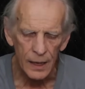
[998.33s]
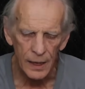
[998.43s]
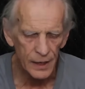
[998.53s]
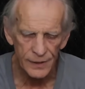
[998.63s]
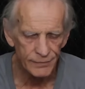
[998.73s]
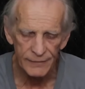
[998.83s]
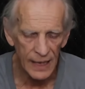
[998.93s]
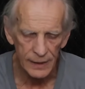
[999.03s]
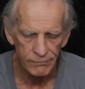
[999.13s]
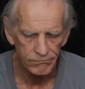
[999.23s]
There's
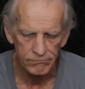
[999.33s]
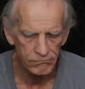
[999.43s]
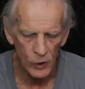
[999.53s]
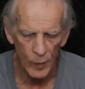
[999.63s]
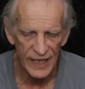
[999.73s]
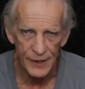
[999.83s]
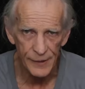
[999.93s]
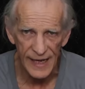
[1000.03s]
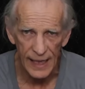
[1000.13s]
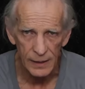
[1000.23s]
no way to
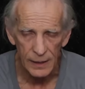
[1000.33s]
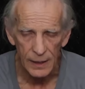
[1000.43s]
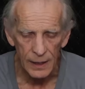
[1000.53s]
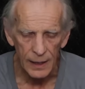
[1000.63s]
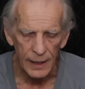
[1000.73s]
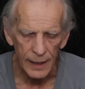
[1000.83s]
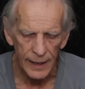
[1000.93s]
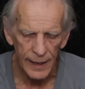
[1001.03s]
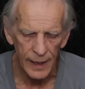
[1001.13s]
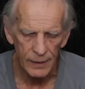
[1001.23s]
do that,
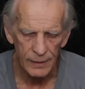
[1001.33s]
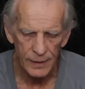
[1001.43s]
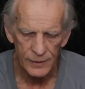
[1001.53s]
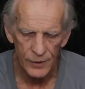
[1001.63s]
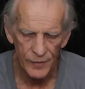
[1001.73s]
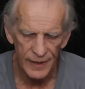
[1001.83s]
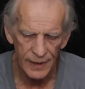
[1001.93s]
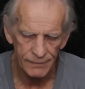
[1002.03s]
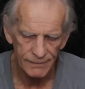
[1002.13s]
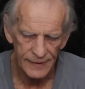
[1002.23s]
and so
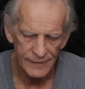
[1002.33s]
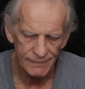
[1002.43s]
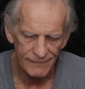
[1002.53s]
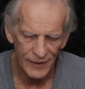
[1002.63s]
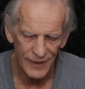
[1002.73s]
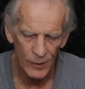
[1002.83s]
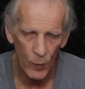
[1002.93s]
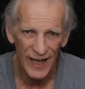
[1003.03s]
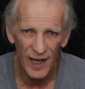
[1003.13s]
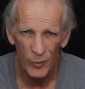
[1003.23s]
they're going to
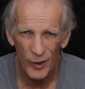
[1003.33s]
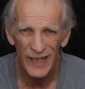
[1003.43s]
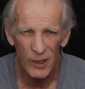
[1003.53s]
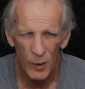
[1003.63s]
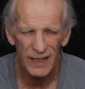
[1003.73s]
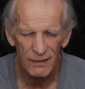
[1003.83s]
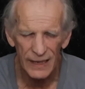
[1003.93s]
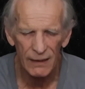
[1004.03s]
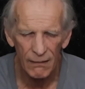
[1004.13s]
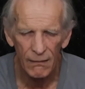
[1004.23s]
wear pretty
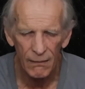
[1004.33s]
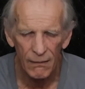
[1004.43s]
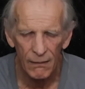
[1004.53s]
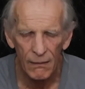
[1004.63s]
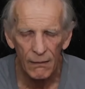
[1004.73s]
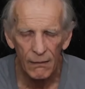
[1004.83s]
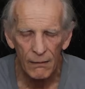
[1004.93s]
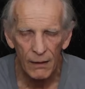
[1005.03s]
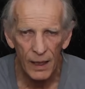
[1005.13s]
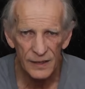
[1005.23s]
quickly
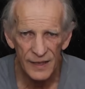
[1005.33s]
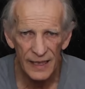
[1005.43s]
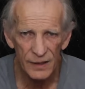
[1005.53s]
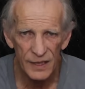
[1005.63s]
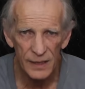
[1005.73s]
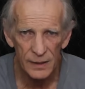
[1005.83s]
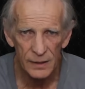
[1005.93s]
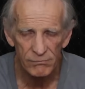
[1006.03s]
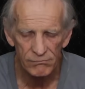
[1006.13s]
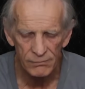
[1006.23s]
on stainless
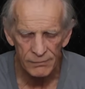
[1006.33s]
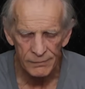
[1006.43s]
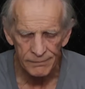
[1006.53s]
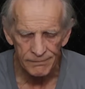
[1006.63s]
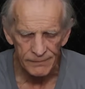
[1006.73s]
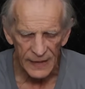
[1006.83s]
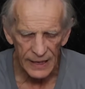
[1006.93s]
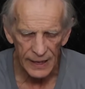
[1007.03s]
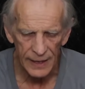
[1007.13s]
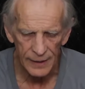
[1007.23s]
steel,
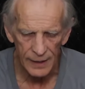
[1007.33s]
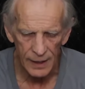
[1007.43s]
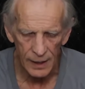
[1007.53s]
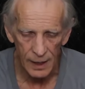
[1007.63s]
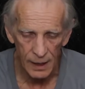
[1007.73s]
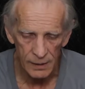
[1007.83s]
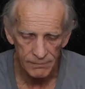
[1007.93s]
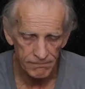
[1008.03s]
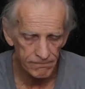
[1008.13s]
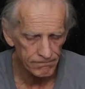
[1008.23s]
and
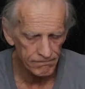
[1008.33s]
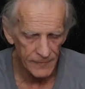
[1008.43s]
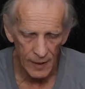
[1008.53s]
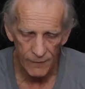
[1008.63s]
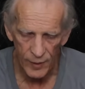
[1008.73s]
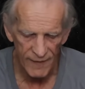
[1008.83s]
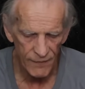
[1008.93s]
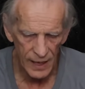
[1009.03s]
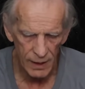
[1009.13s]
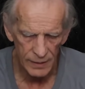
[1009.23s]
a fret
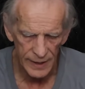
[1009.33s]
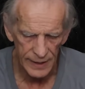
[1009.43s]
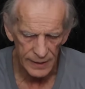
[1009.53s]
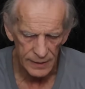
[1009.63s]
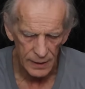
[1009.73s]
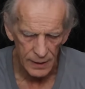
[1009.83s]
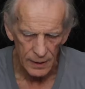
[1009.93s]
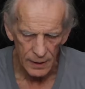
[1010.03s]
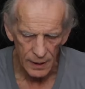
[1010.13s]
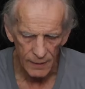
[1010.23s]
file that is
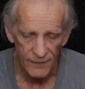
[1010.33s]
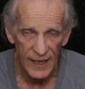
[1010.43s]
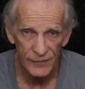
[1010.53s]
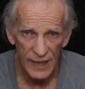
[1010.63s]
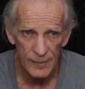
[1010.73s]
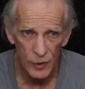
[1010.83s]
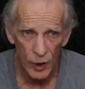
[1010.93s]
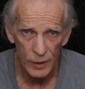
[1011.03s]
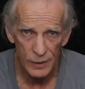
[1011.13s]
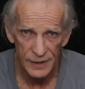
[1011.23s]
5 times
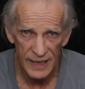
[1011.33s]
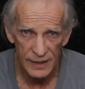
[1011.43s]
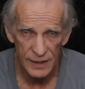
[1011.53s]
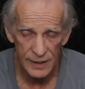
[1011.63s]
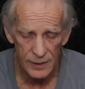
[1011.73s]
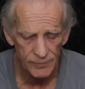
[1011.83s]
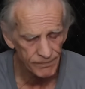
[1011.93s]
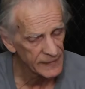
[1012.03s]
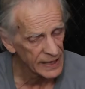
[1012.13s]
harder than stainless steel